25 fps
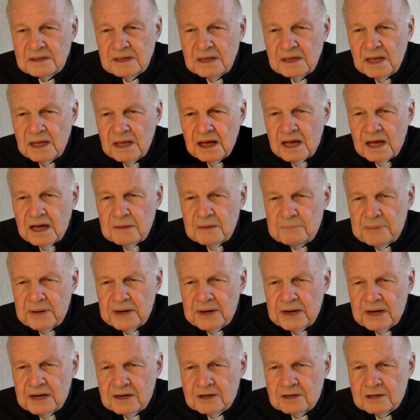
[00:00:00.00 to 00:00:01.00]
A
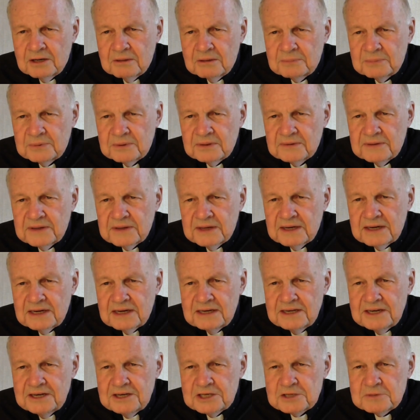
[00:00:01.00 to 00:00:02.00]
parable that
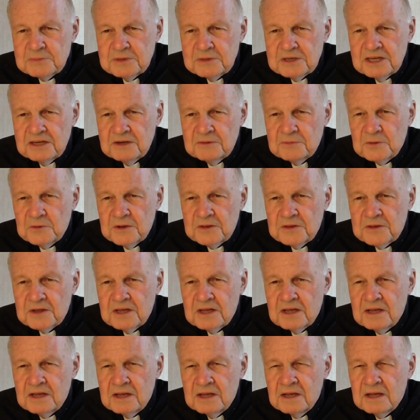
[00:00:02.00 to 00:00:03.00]
leads me with
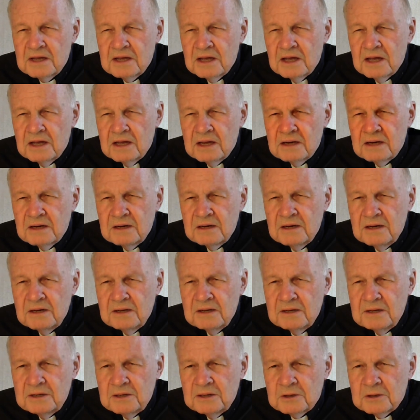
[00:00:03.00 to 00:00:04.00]
a
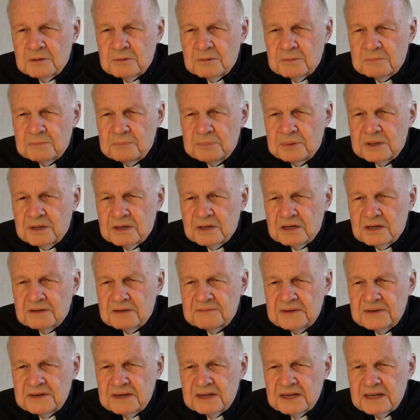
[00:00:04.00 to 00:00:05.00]
little part of
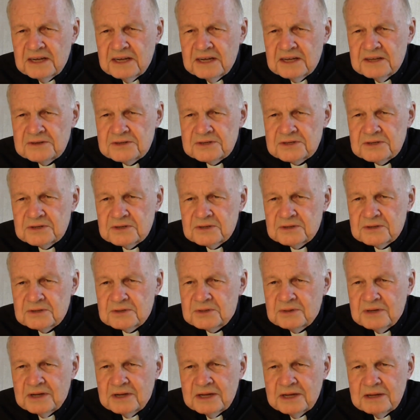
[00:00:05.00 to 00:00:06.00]
an answer
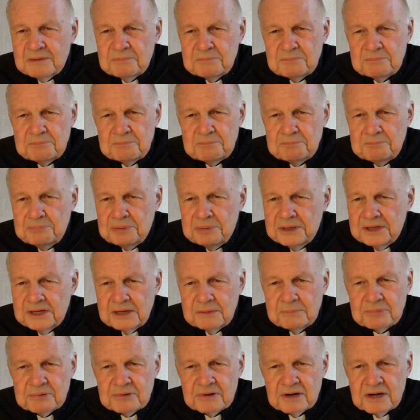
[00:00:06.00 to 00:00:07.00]
to a big
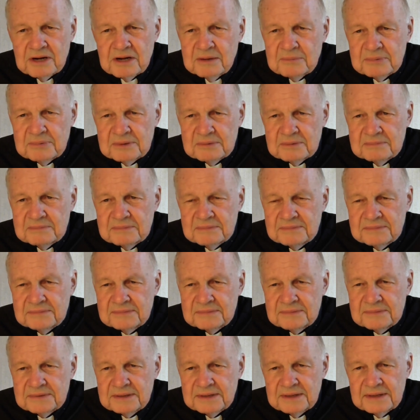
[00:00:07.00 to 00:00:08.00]
problem
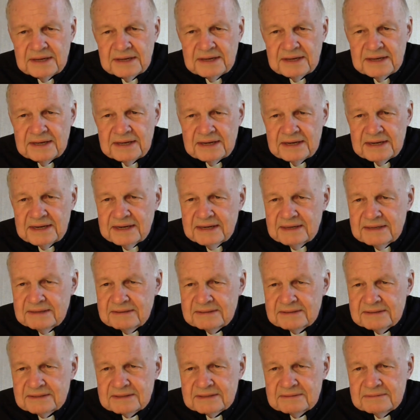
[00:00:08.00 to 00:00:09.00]
and a
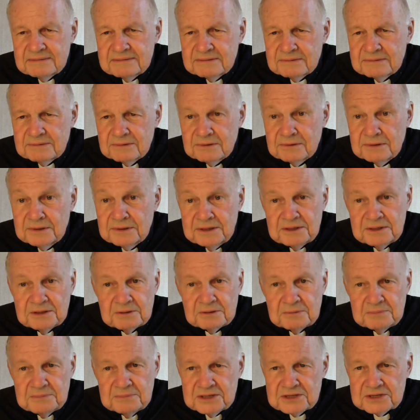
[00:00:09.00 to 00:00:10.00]
real
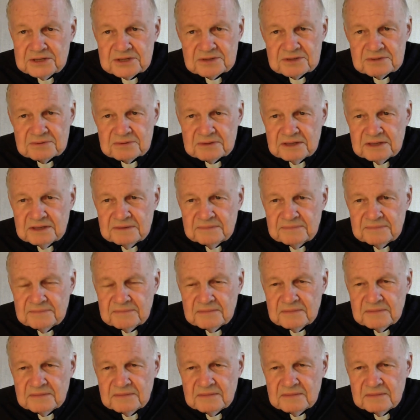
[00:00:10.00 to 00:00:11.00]
mystery
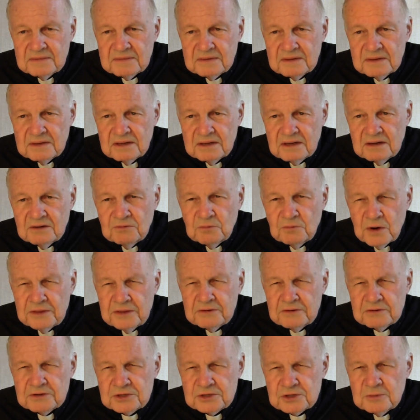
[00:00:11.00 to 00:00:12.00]
of why
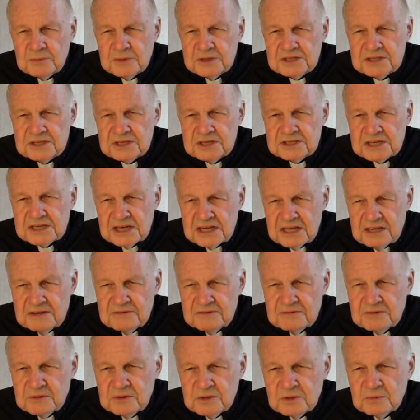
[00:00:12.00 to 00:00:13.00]
there's so much
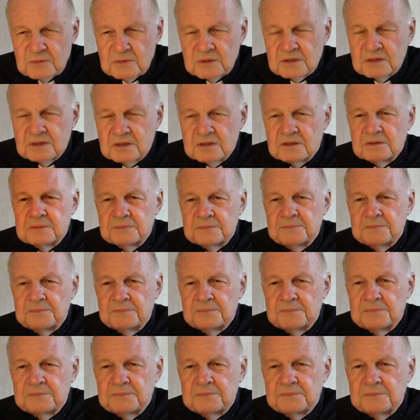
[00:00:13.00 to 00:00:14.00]
evil in the world
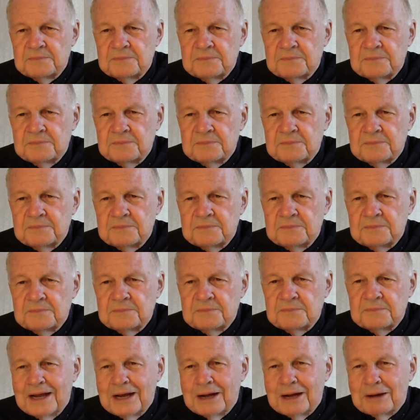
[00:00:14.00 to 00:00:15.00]

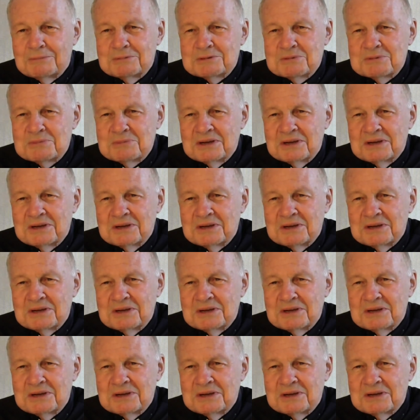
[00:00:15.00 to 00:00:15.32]
helps me.